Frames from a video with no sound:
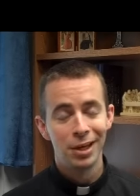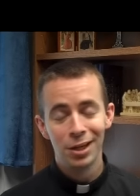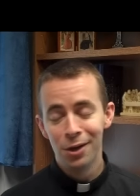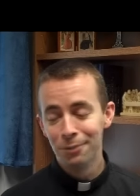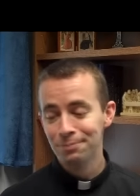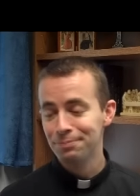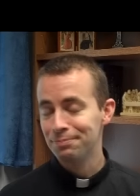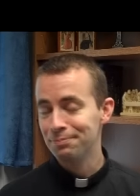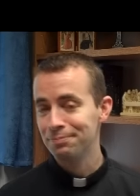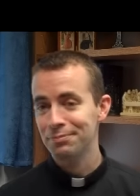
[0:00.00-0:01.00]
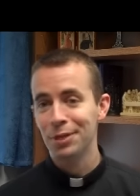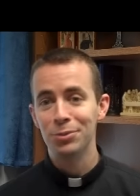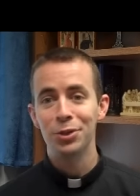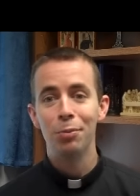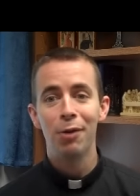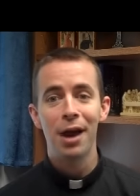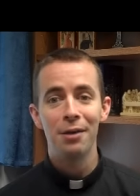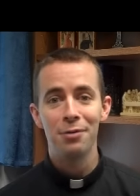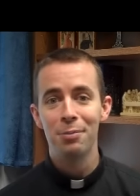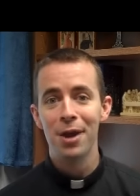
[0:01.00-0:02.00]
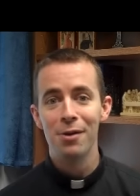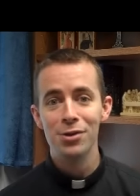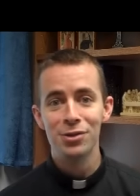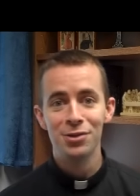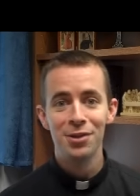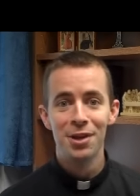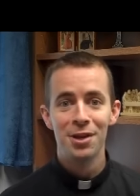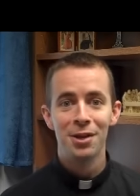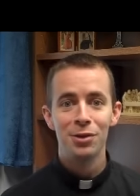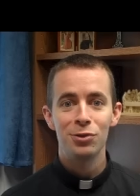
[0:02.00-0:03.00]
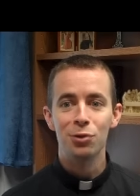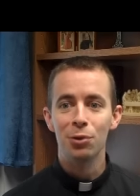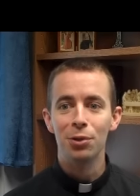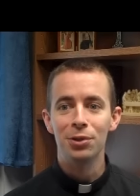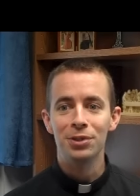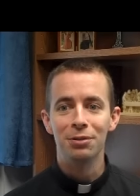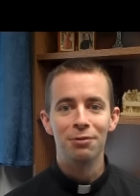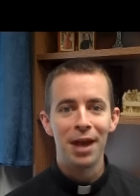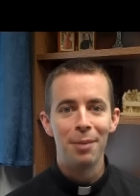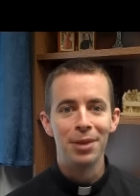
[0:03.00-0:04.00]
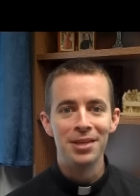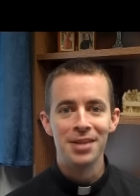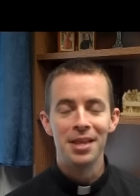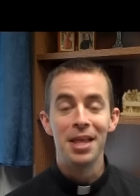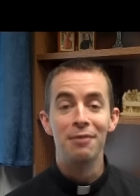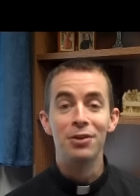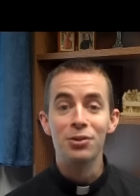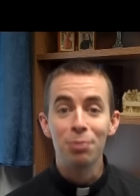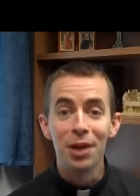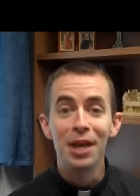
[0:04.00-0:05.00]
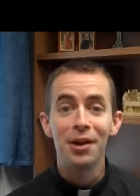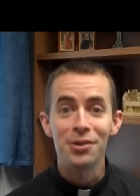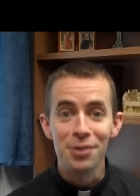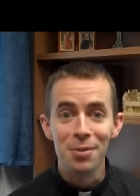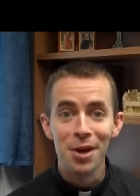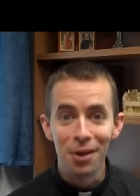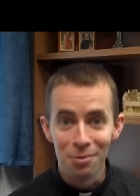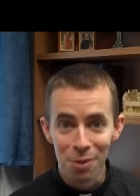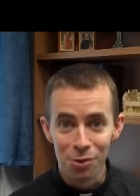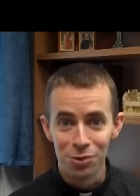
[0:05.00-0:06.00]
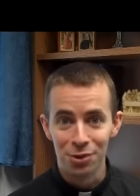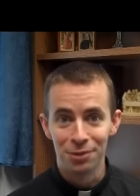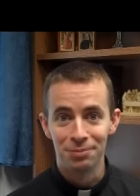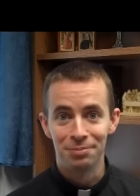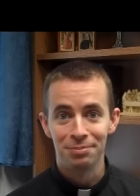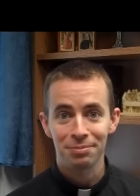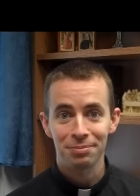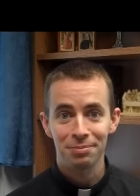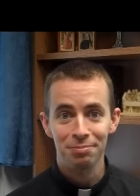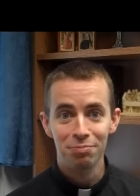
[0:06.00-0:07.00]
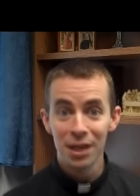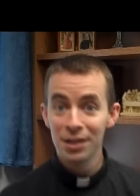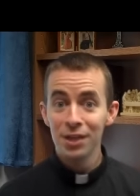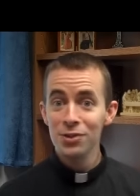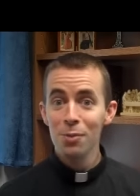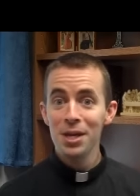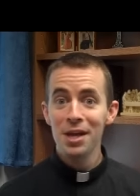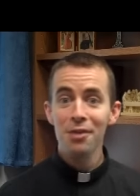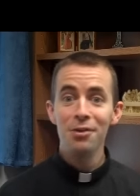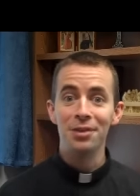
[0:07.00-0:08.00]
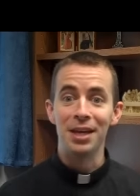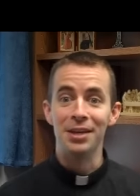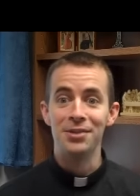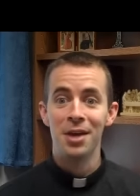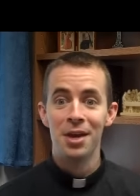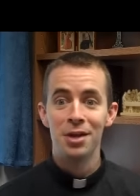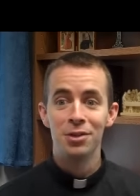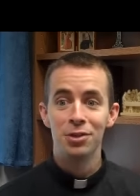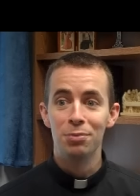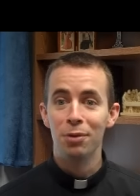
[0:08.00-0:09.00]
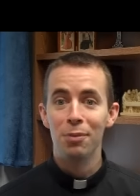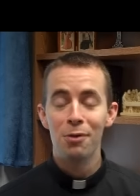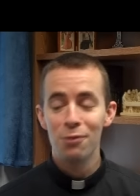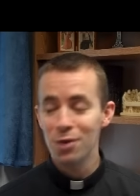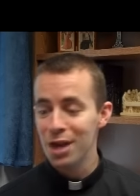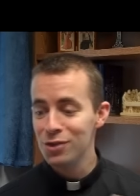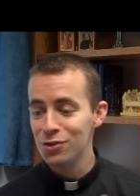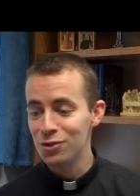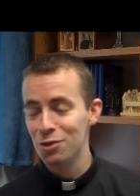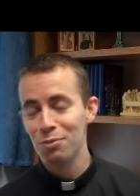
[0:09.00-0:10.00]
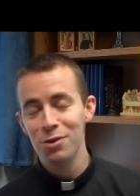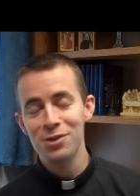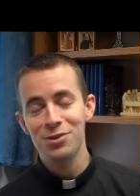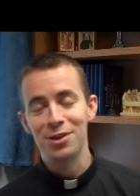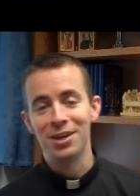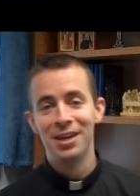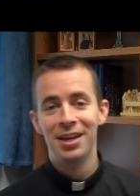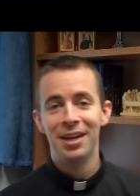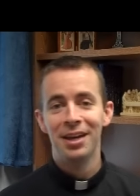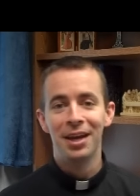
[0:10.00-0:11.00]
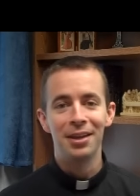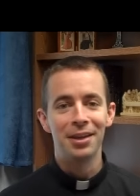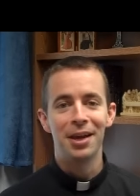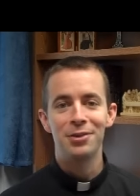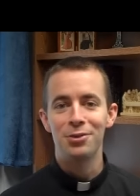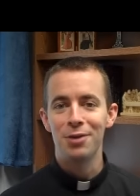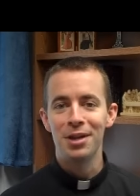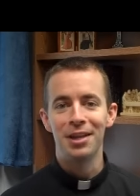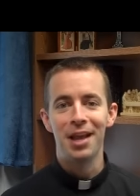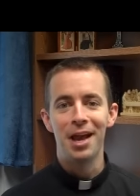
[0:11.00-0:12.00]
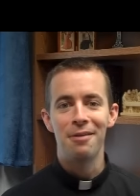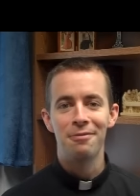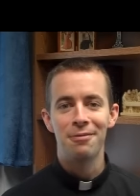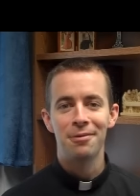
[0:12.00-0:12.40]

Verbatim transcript: You know, I'm so proud of the parishes schools, and families that have displayed our seminary and poster, and done so many other things to promote vocations to the priesthood and the consecrated life.